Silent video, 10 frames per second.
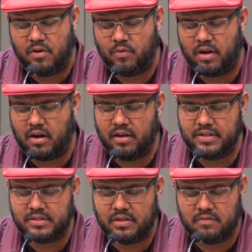
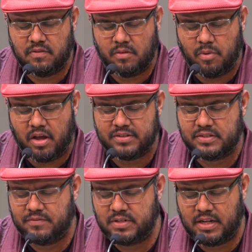regardless of the
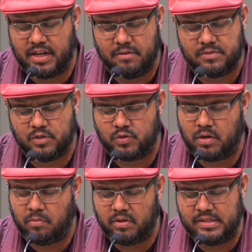positive times, the
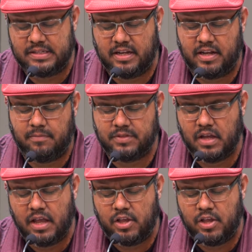troubling times,